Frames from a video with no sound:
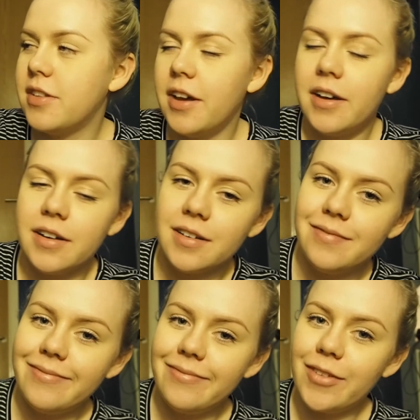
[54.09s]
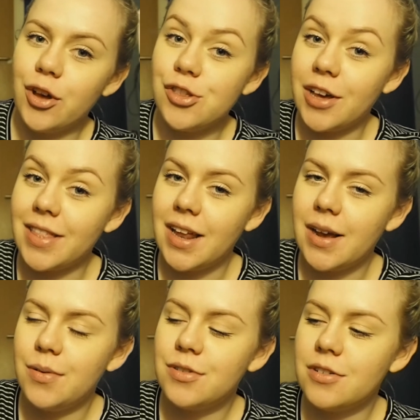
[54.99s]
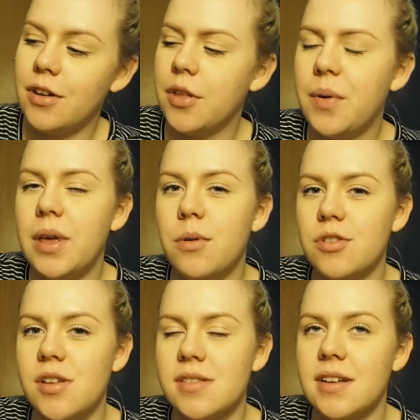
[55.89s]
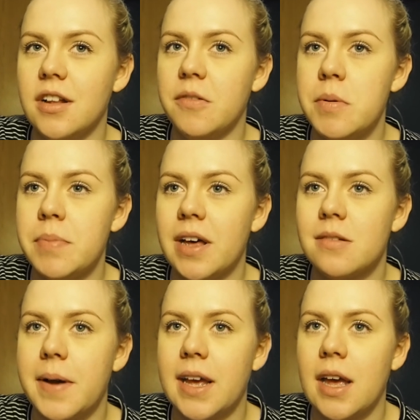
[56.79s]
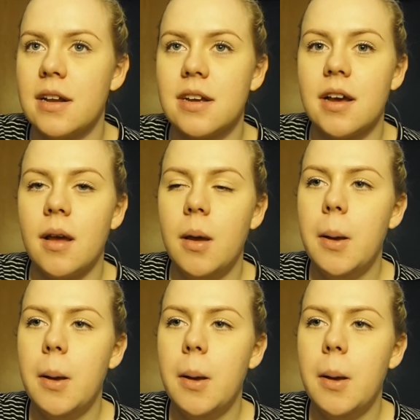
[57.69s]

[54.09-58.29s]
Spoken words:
So. Go check that out. Although when you watch this, it'll have been past pancake day.